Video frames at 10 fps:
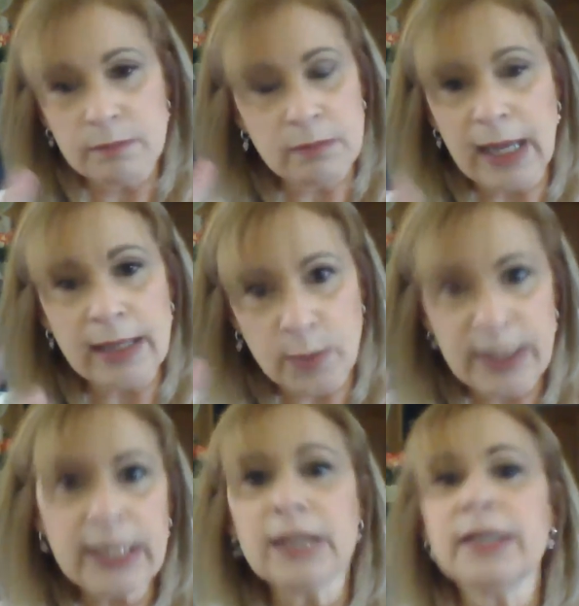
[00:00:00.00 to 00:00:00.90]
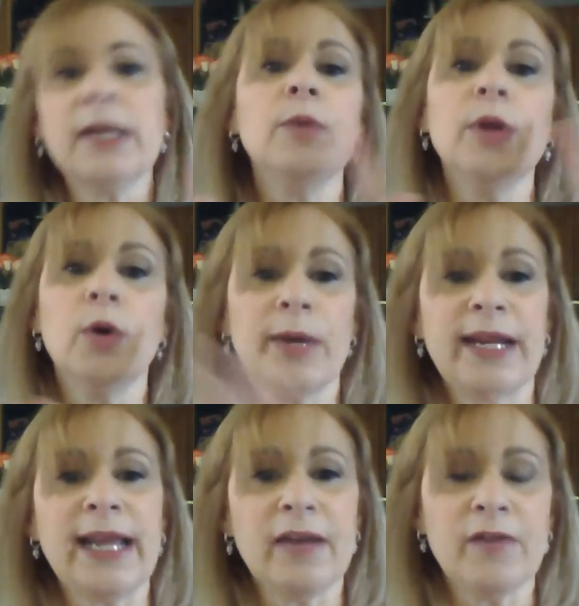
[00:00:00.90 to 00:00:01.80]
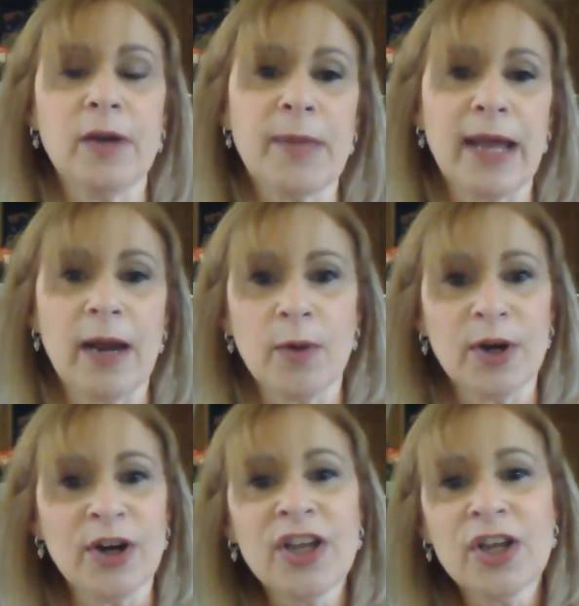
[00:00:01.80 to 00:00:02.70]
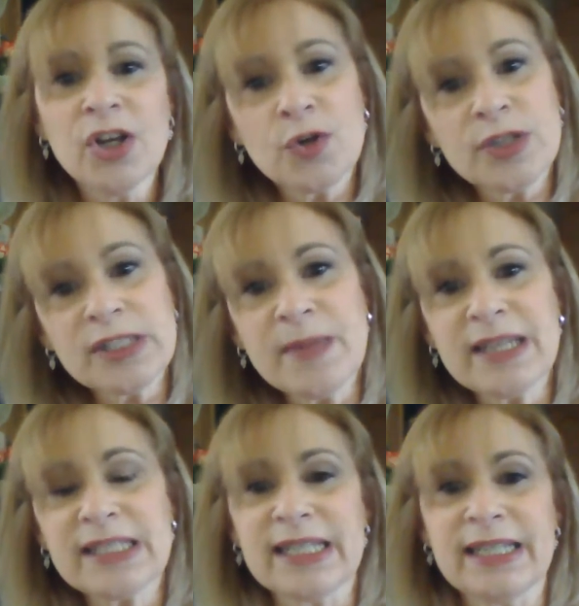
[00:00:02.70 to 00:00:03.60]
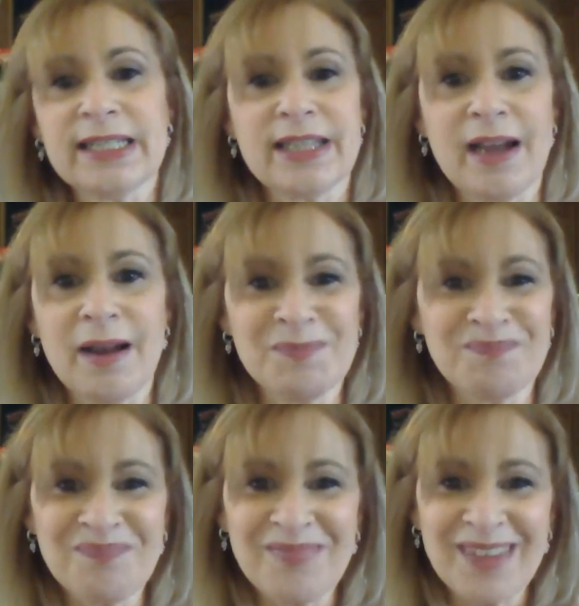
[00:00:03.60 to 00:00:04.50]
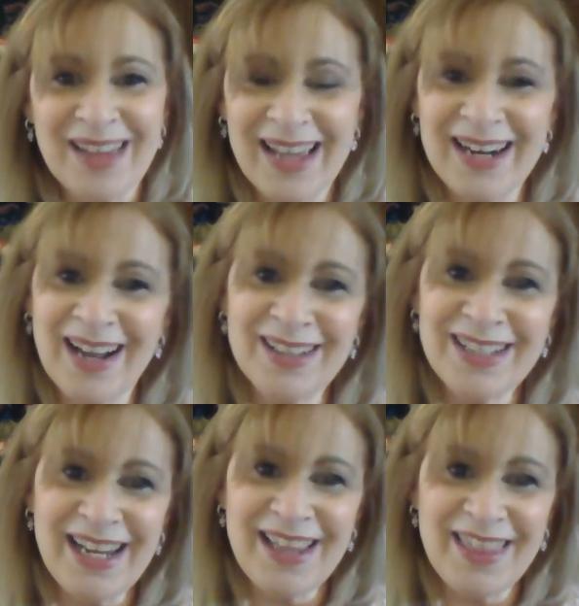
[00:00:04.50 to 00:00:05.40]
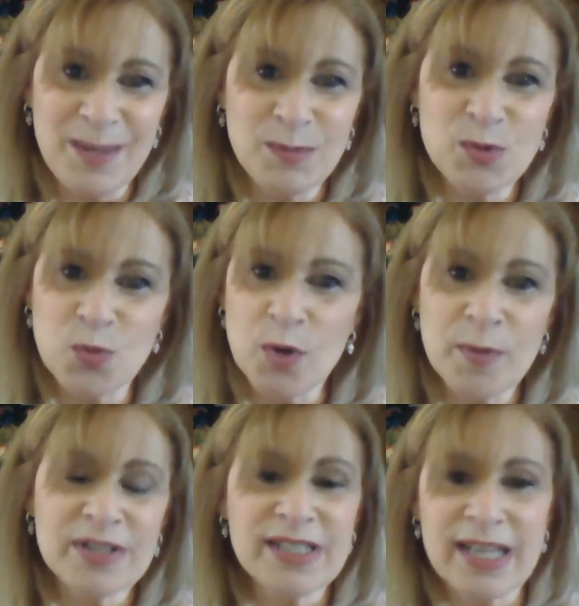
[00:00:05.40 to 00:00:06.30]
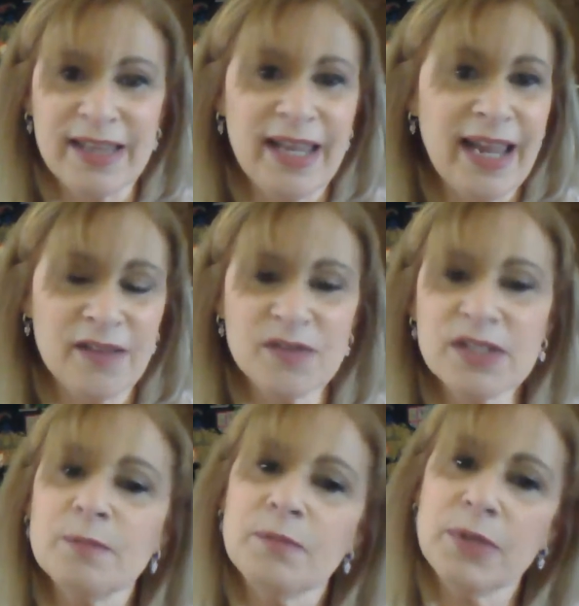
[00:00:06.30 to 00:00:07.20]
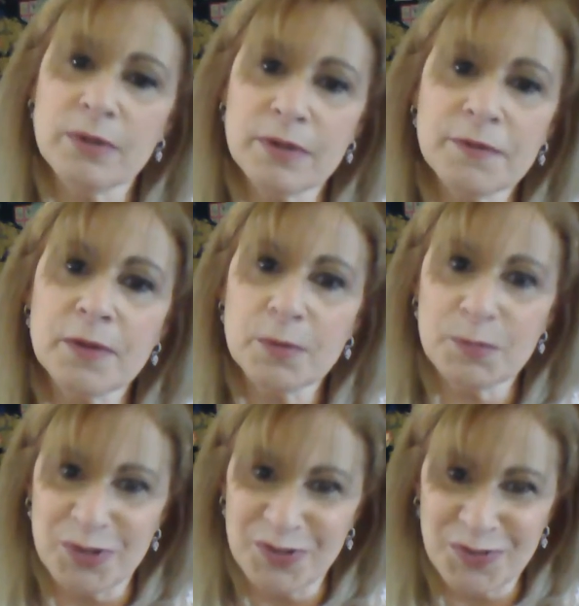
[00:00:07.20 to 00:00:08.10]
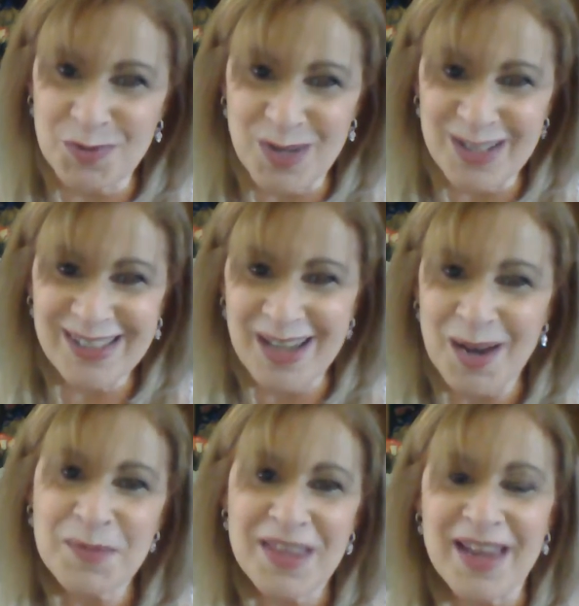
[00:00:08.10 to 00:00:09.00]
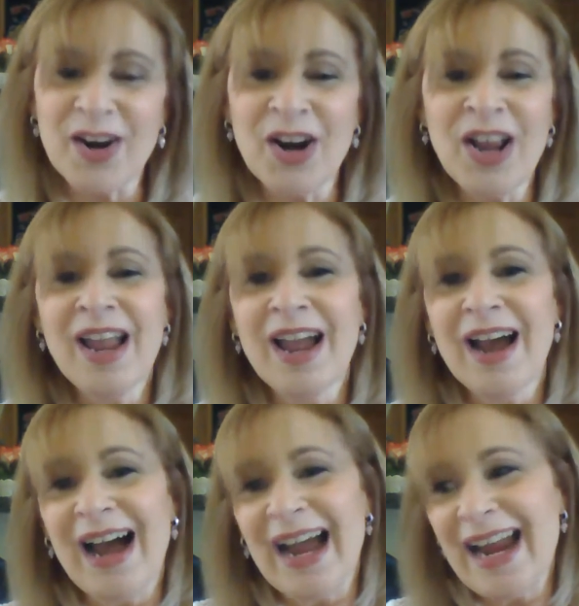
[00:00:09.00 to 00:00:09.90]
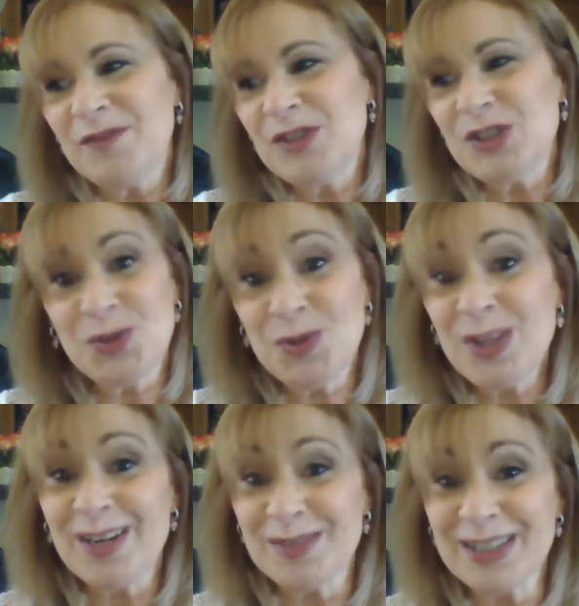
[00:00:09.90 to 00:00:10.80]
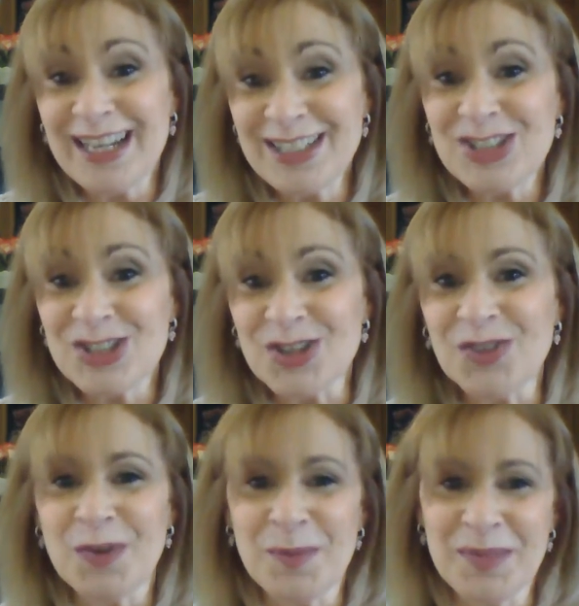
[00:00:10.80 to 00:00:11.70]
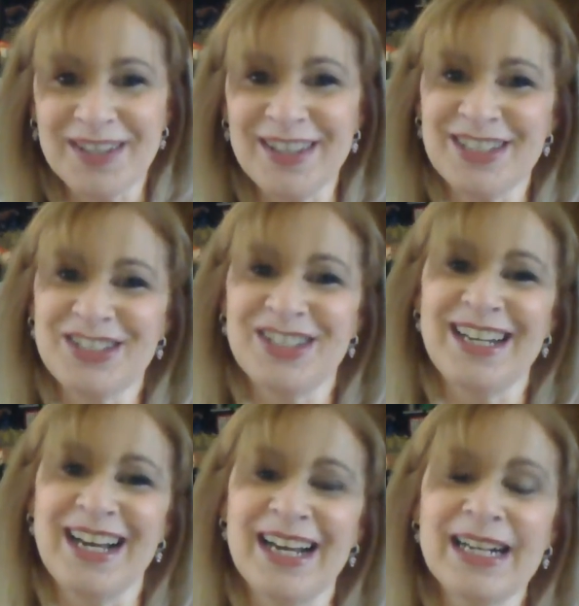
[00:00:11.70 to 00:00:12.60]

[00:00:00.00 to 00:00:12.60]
Halloween holiday. We already have up our Christmas and holiday themed warmers, and they have some beautiful, beautiful ones up there. I have two that I would like to show from the collection that I